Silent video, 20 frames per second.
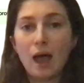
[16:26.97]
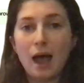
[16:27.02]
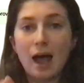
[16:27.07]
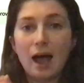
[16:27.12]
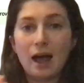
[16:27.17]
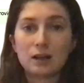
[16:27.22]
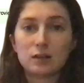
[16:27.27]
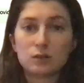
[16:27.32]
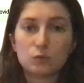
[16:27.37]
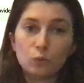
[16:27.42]

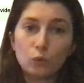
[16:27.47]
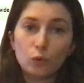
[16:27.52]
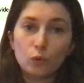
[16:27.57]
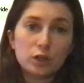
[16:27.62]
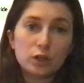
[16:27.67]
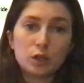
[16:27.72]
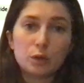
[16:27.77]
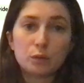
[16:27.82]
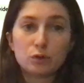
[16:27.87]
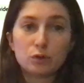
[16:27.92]
And what
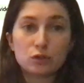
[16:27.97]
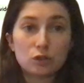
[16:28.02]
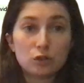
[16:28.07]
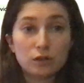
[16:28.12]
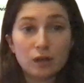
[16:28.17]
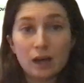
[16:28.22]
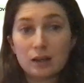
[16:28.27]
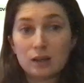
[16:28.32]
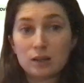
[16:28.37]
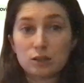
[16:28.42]
you would do
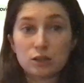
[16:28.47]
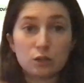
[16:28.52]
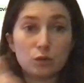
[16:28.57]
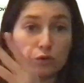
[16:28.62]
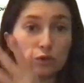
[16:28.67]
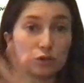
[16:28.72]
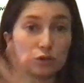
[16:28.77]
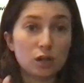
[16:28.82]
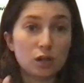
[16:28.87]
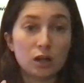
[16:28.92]
then is you would
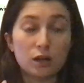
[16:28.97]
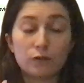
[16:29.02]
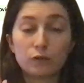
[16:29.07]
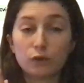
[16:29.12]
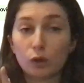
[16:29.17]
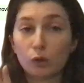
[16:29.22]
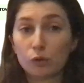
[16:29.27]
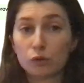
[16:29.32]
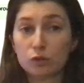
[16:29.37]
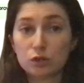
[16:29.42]
just kind of
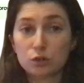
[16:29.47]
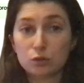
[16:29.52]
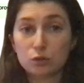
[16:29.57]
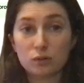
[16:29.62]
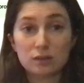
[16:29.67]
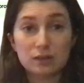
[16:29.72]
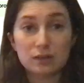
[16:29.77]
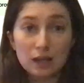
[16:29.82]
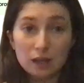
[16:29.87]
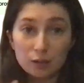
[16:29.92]
go on to do a
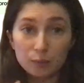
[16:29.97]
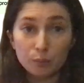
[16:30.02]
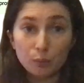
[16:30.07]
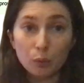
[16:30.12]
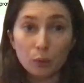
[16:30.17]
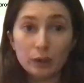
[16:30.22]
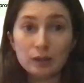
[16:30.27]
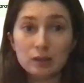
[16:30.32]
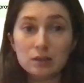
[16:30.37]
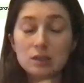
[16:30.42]
second
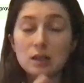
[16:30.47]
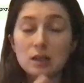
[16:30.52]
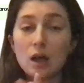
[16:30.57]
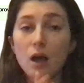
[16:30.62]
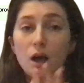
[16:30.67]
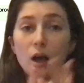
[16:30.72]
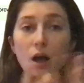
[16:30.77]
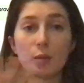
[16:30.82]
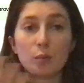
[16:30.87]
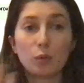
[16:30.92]
point
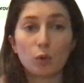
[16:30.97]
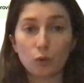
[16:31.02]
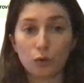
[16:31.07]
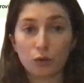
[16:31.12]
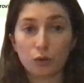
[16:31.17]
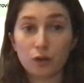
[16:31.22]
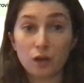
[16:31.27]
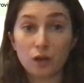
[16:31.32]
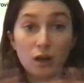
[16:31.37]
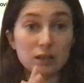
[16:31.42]
um, or
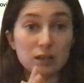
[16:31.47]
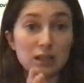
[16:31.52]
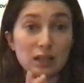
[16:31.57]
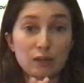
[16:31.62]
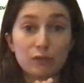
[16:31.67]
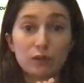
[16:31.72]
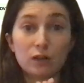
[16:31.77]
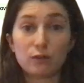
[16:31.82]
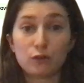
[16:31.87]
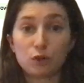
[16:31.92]
third,
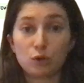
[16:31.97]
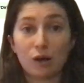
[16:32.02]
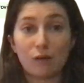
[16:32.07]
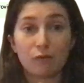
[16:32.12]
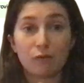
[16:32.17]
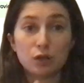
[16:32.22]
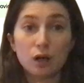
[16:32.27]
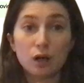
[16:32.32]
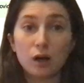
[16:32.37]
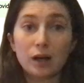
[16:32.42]
even if you have
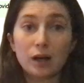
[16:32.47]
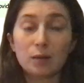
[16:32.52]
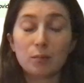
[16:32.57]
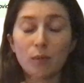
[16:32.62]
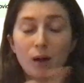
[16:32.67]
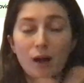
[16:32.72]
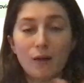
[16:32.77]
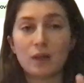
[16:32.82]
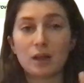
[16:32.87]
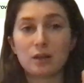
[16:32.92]
time,
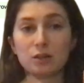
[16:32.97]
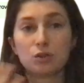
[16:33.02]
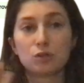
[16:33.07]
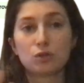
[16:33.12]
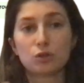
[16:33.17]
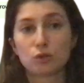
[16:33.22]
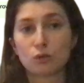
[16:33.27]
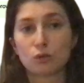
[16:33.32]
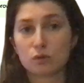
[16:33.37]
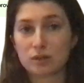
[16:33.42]
and then you do
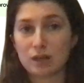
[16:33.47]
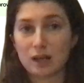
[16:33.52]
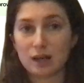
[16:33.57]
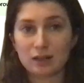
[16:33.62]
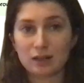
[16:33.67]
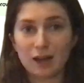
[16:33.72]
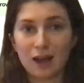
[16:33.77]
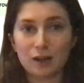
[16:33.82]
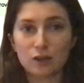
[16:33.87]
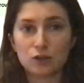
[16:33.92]
your second
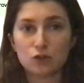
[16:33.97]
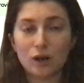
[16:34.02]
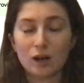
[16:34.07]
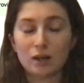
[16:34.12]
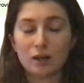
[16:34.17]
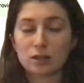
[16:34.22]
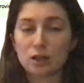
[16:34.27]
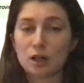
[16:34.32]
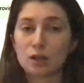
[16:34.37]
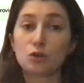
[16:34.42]
extract.
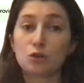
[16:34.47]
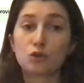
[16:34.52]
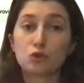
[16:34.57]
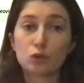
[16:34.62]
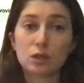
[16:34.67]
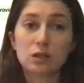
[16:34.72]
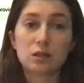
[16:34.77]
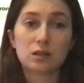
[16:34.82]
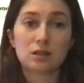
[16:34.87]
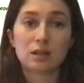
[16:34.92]
And you
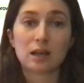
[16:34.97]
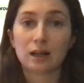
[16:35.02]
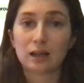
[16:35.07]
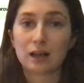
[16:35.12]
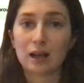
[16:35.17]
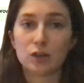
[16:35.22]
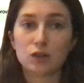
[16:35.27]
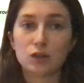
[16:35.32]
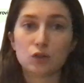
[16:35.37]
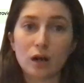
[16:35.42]
treat the second
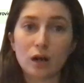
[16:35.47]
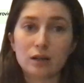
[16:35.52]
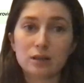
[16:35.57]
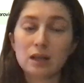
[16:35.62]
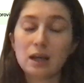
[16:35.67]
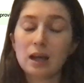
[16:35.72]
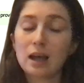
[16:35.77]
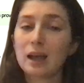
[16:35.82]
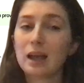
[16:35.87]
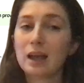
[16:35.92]
extract
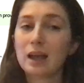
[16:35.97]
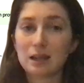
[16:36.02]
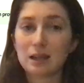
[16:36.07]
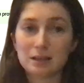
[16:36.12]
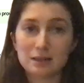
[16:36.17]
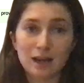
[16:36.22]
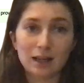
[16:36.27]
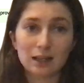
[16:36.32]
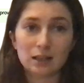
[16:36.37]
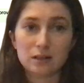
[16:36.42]
in
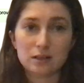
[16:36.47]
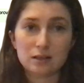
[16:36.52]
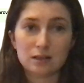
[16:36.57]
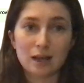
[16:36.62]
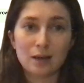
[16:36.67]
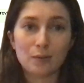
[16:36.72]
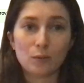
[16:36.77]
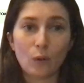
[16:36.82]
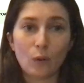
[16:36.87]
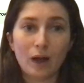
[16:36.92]
exactly the
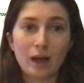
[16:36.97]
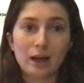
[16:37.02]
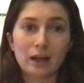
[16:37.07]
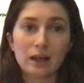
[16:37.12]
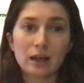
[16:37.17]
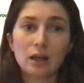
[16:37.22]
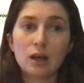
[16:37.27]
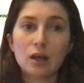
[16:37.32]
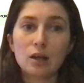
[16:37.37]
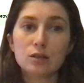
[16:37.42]
same way.
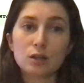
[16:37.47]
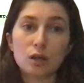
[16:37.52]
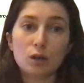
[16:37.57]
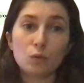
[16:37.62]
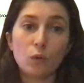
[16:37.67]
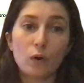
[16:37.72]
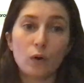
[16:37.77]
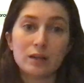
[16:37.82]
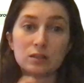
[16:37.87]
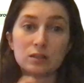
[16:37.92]
So,
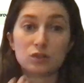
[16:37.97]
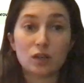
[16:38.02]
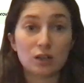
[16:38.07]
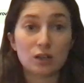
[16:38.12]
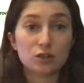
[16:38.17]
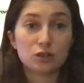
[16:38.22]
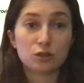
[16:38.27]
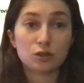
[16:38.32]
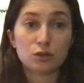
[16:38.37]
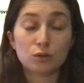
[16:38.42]
what I
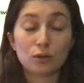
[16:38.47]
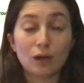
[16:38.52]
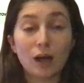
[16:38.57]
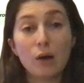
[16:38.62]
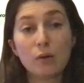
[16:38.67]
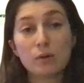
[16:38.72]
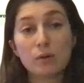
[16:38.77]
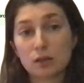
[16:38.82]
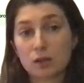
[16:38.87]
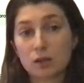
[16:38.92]
suggest you do now
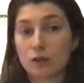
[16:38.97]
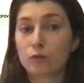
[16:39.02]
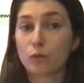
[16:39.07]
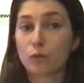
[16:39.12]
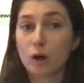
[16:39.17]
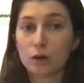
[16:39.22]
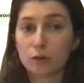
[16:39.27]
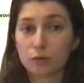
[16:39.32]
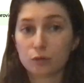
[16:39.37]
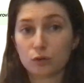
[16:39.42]
is kind of
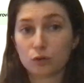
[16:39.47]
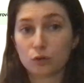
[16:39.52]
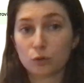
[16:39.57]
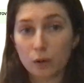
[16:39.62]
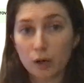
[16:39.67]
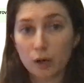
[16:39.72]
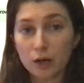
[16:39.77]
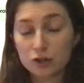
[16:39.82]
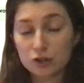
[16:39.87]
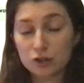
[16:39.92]
work through your
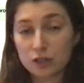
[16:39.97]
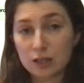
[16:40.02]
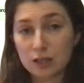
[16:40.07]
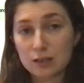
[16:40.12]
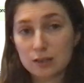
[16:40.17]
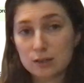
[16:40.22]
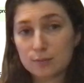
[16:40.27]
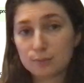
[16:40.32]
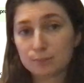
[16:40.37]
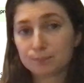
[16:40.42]

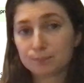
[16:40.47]
worksheets,